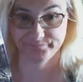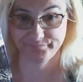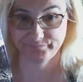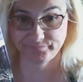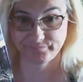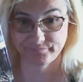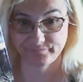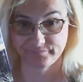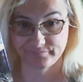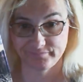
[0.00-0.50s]

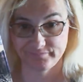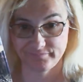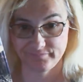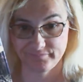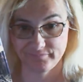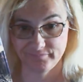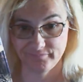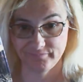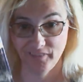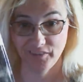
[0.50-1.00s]
it's a
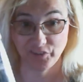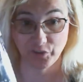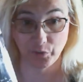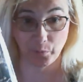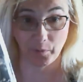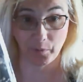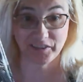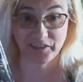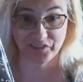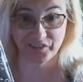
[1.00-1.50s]
Western, and it's
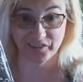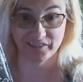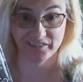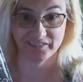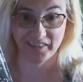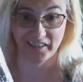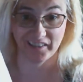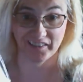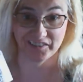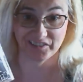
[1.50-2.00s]
awesome.
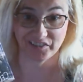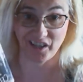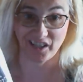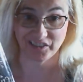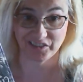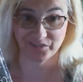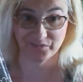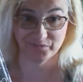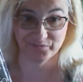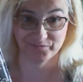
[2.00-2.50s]

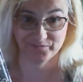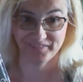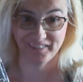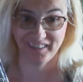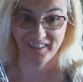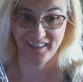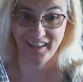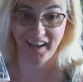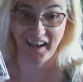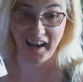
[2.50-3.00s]
I wrote
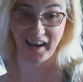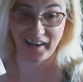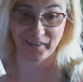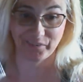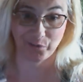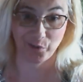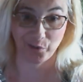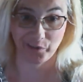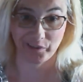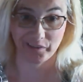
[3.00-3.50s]
it in like
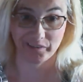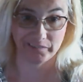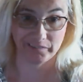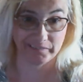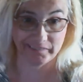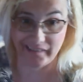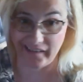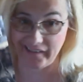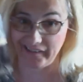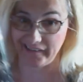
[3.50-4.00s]

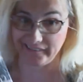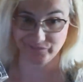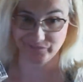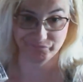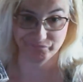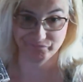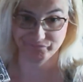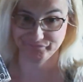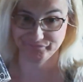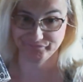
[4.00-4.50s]

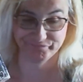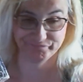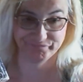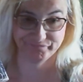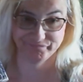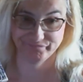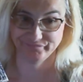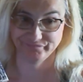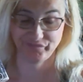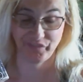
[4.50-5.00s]
30
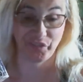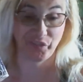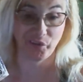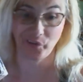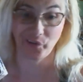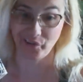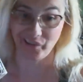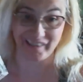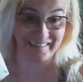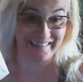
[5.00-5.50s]

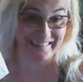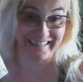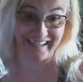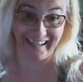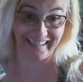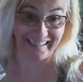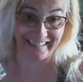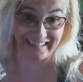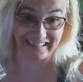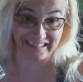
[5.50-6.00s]
days, not
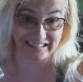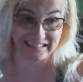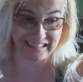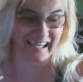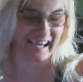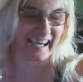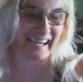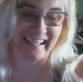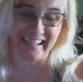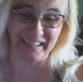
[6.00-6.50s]
even
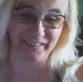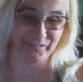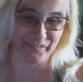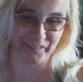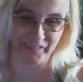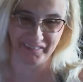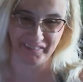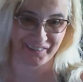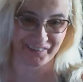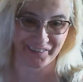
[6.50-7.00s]
30 days.